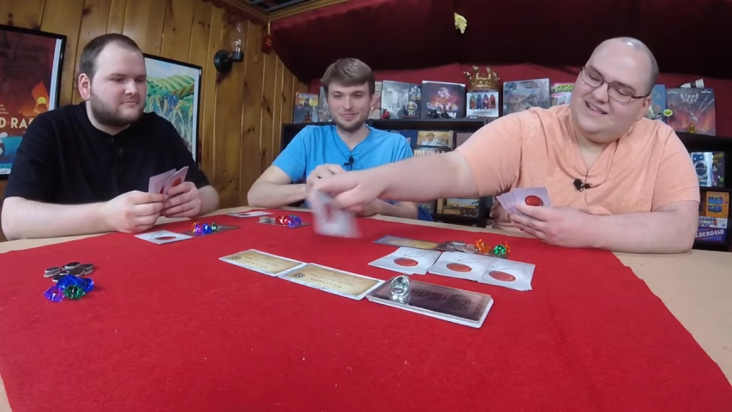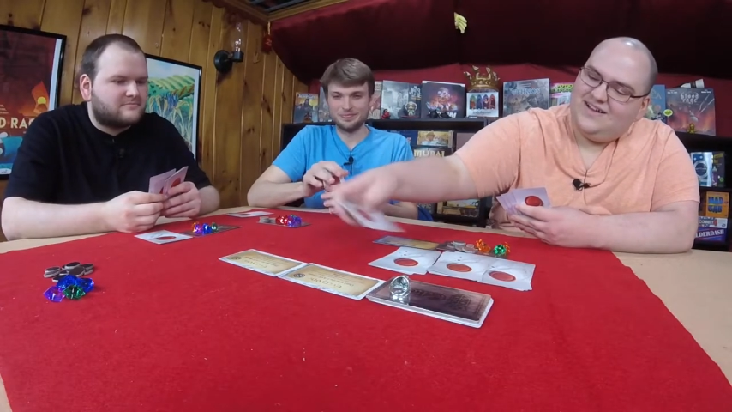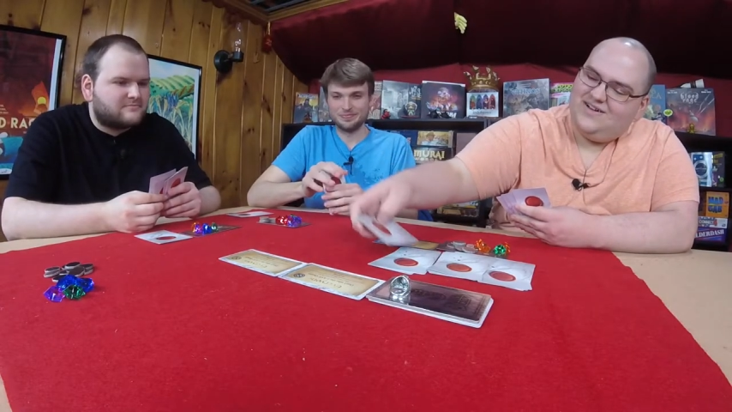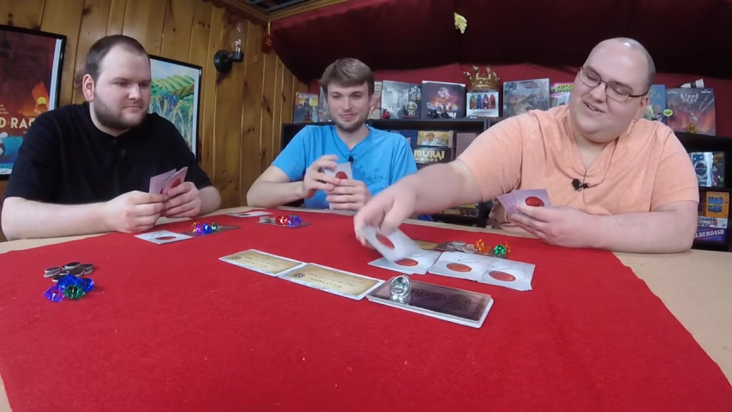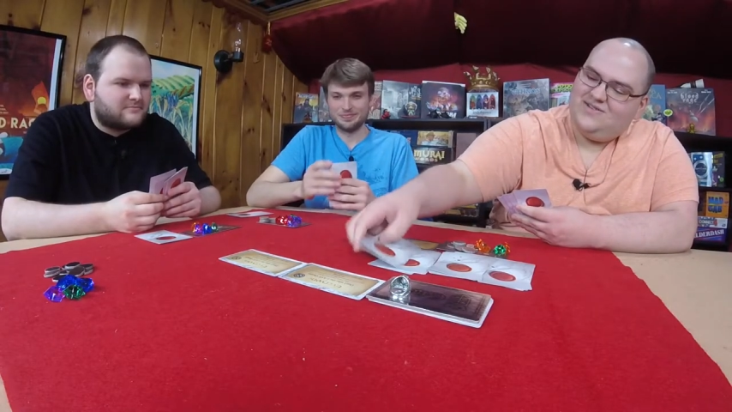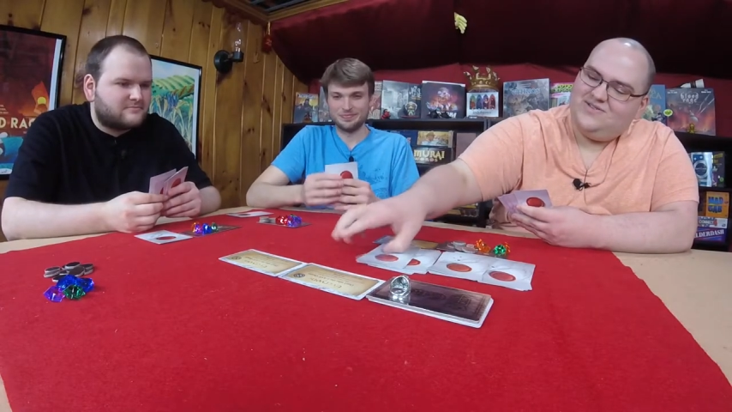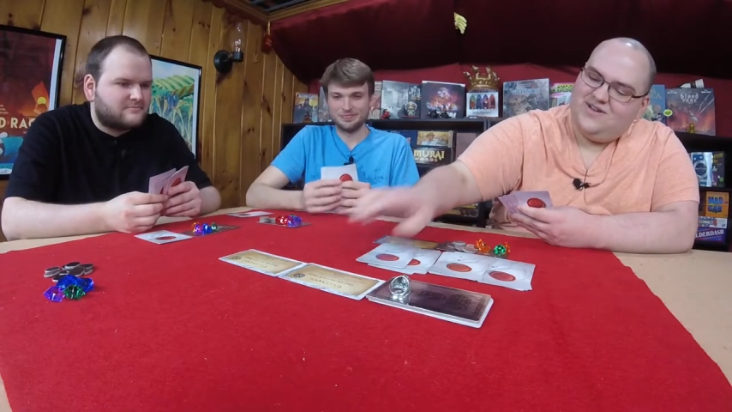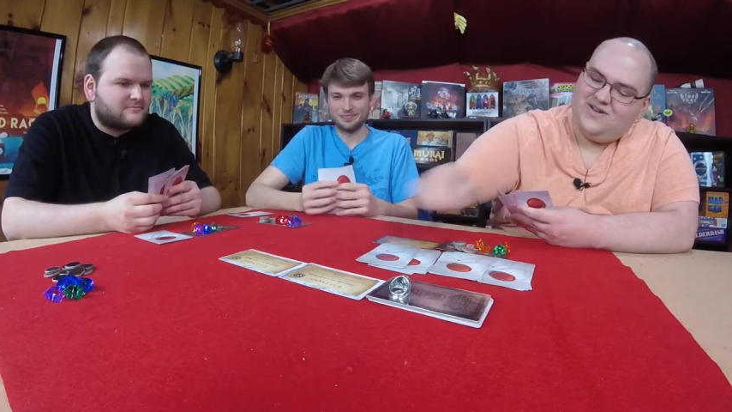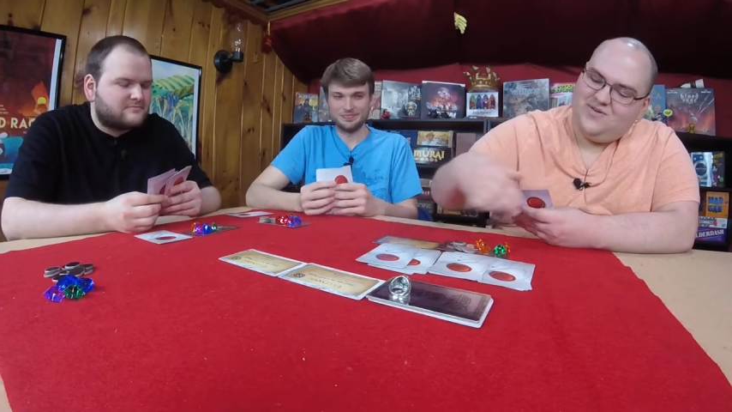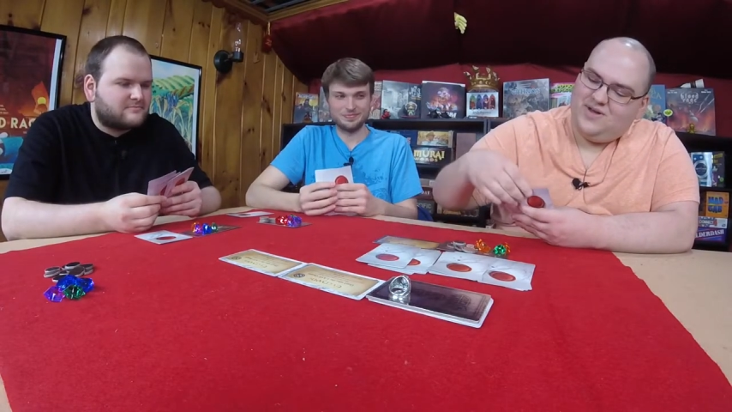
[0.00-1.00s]
Speaker 1: Oh
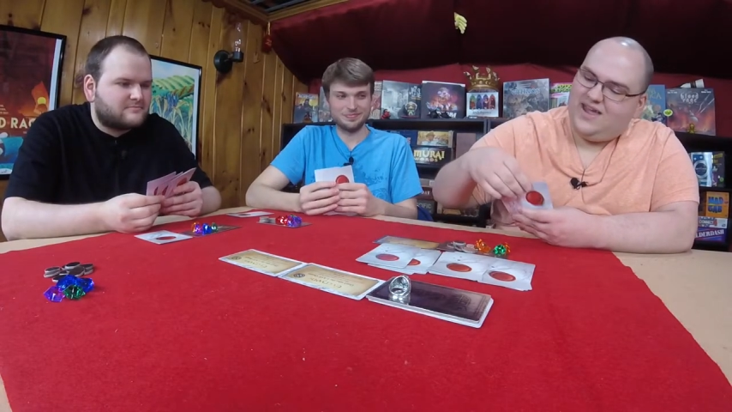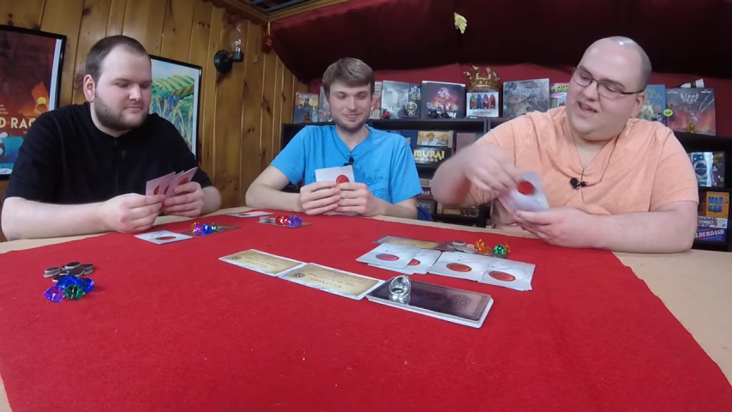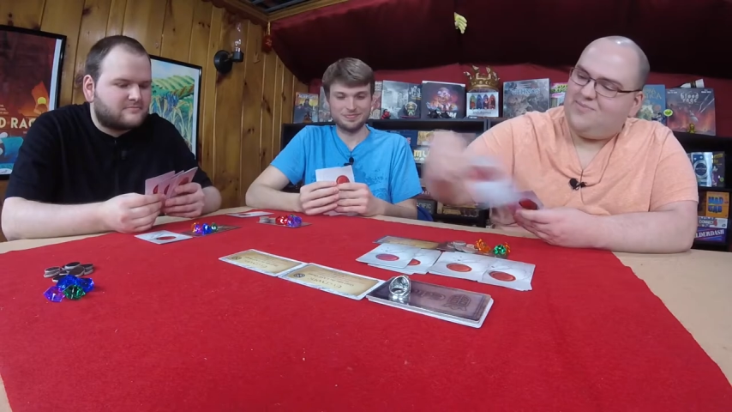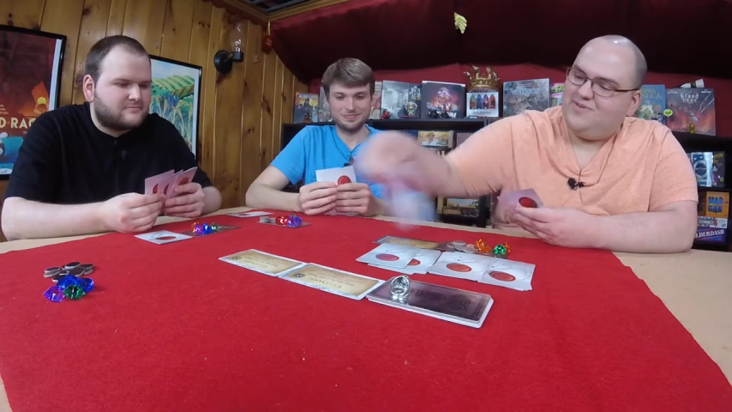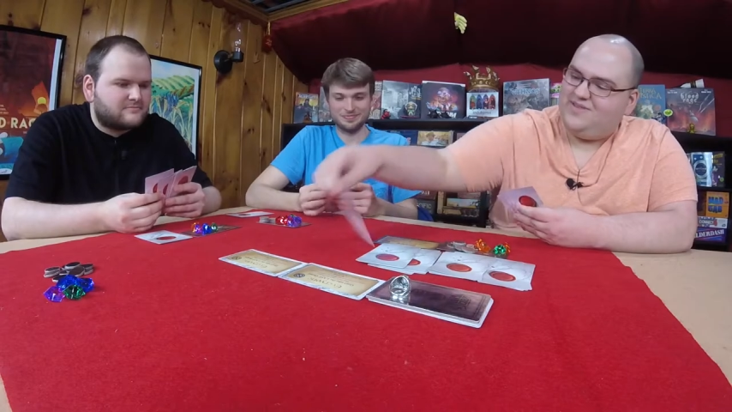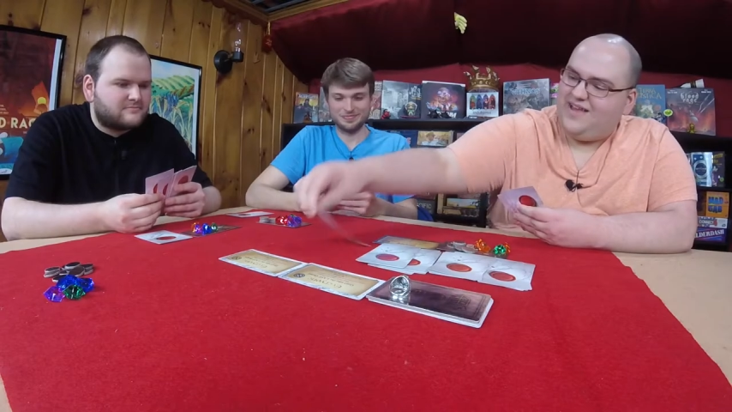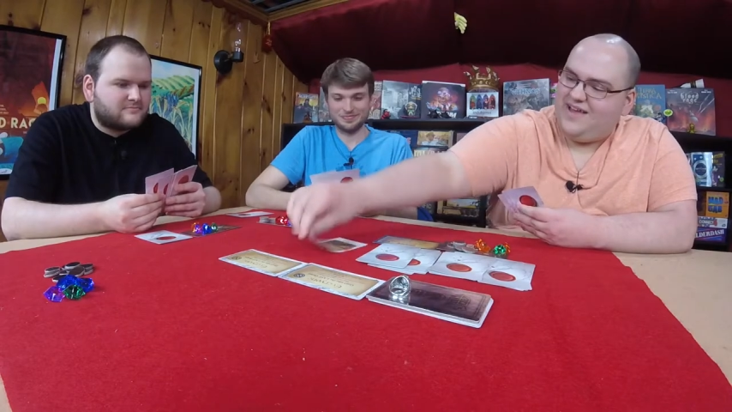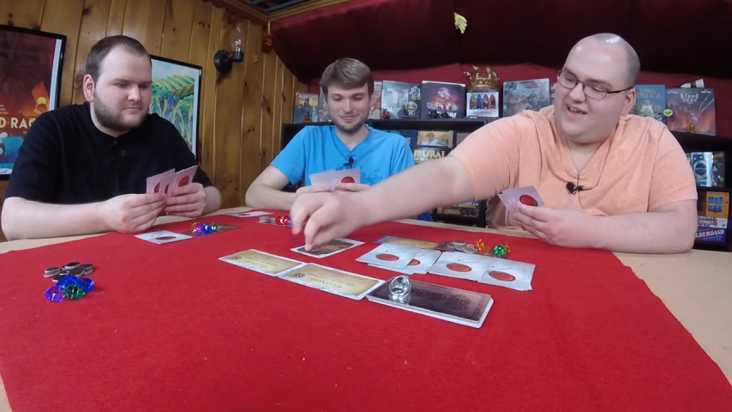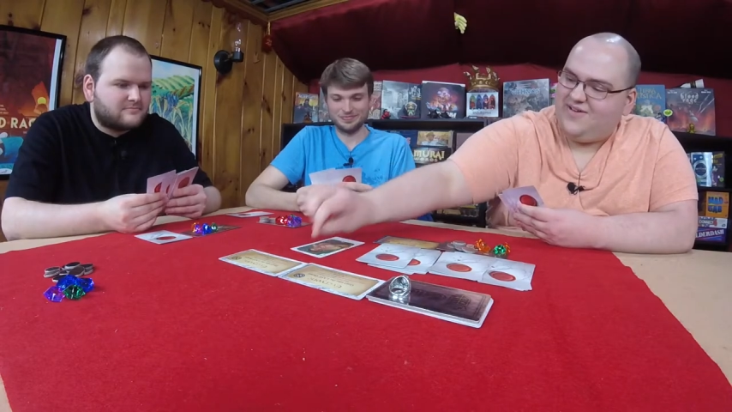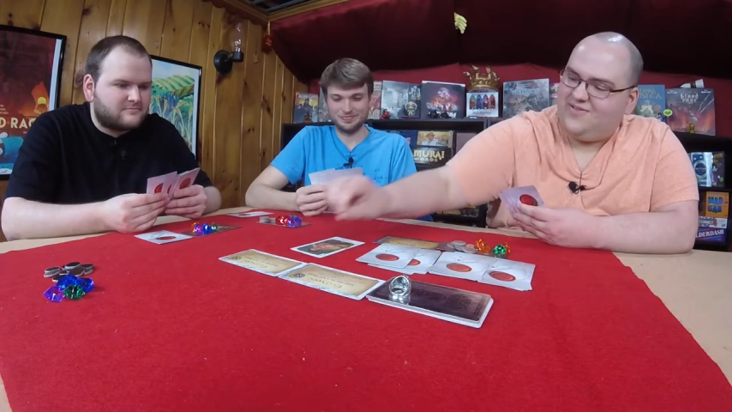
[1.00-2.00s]
no, what happened
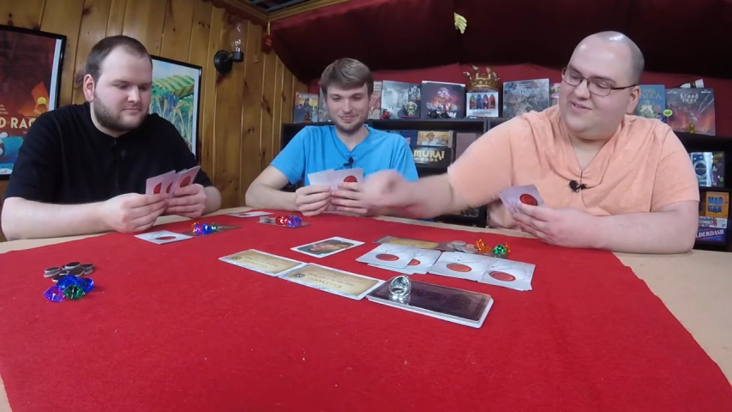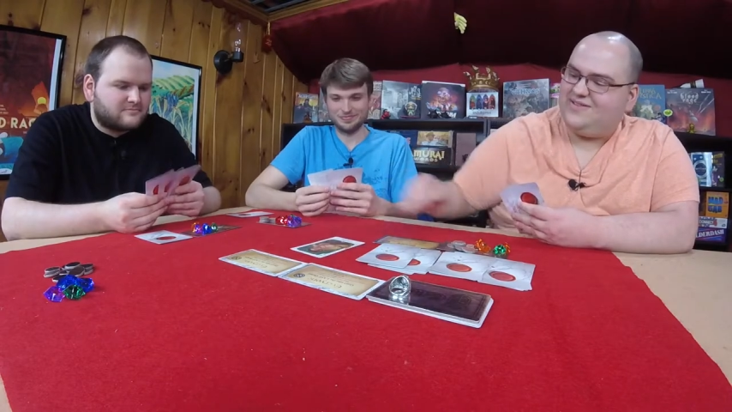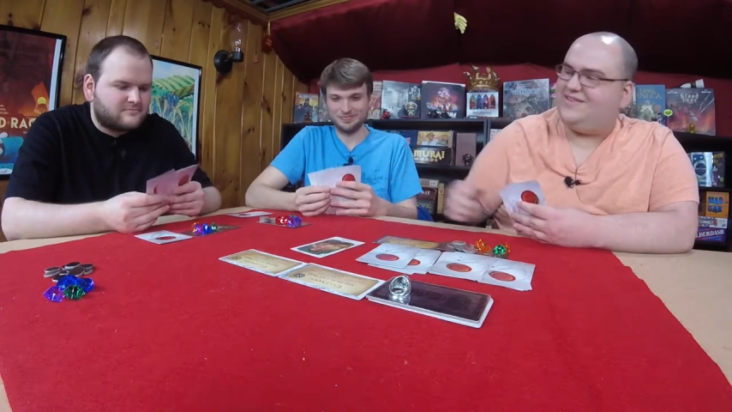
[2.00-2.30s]
now?